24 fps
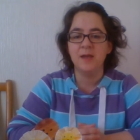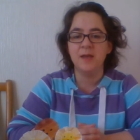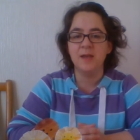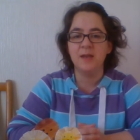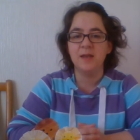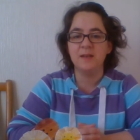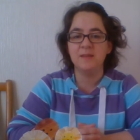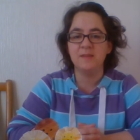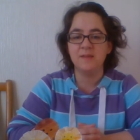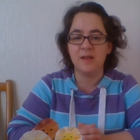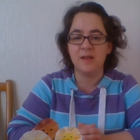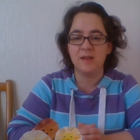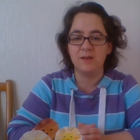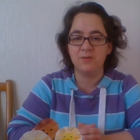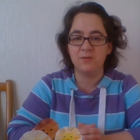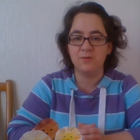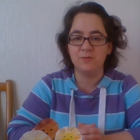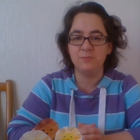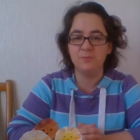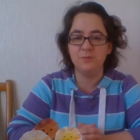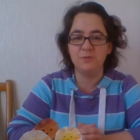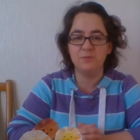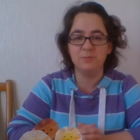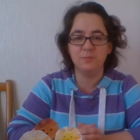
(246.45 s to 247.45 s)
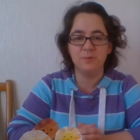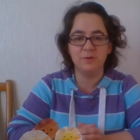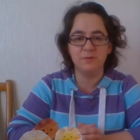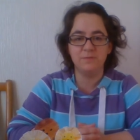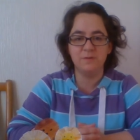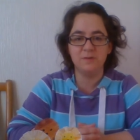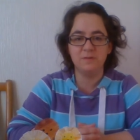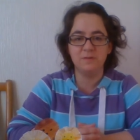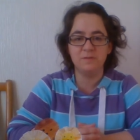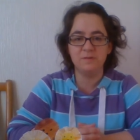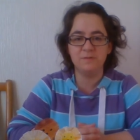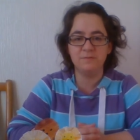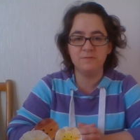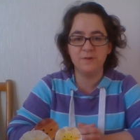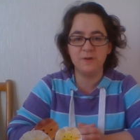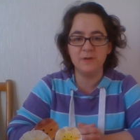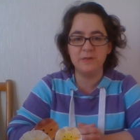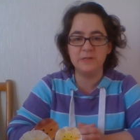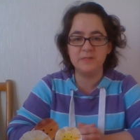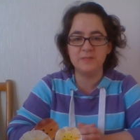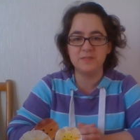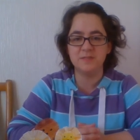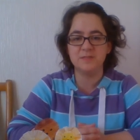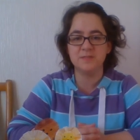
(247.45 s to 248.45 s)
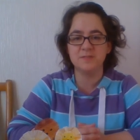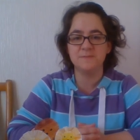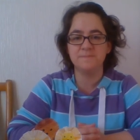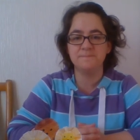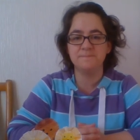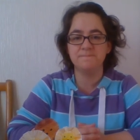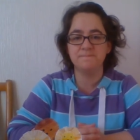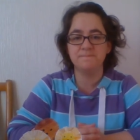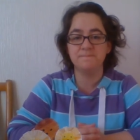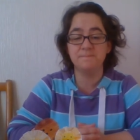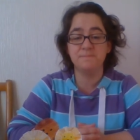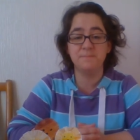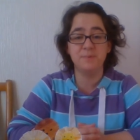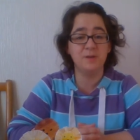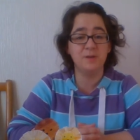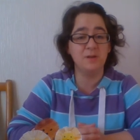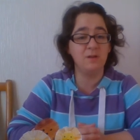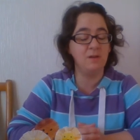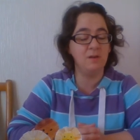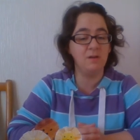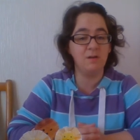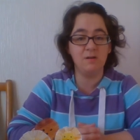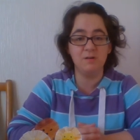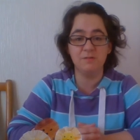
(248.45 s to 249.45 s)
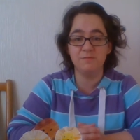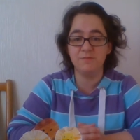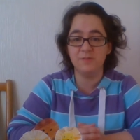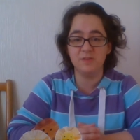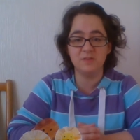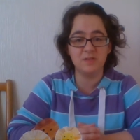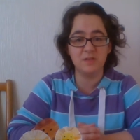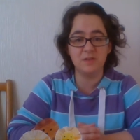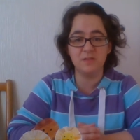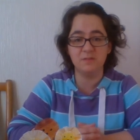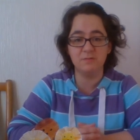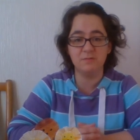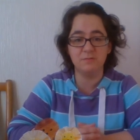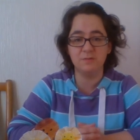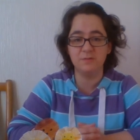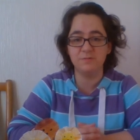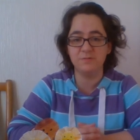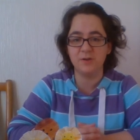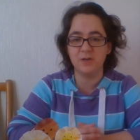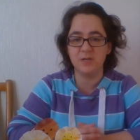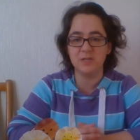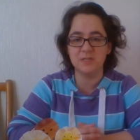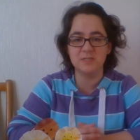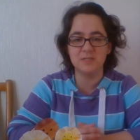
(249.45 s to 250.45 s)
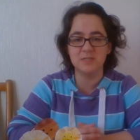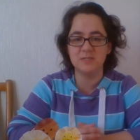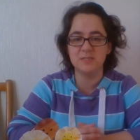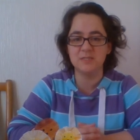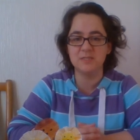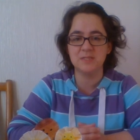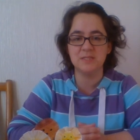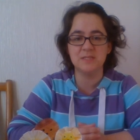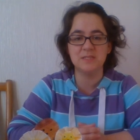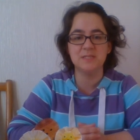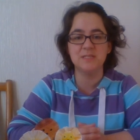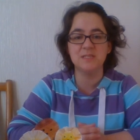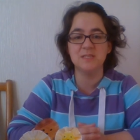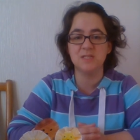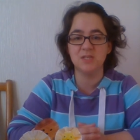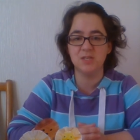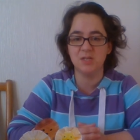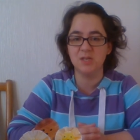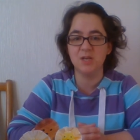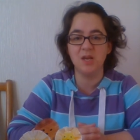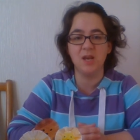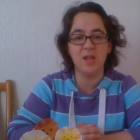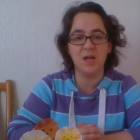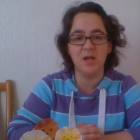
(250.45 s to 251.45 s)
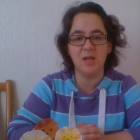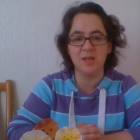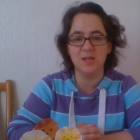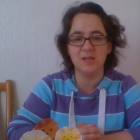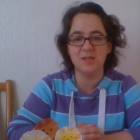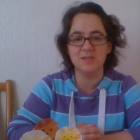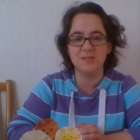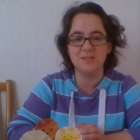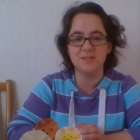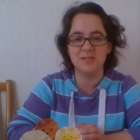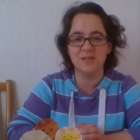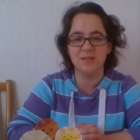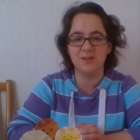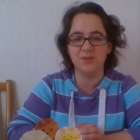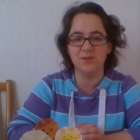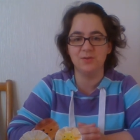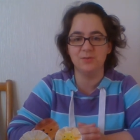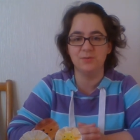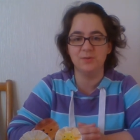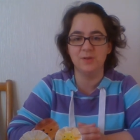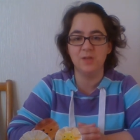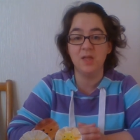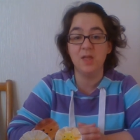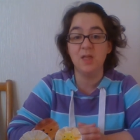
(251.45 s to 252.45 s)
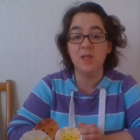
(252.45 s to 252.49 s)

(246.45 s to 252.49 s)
and Daniel was one of his advisors, but a lot of his other advisors didn't like Daniel.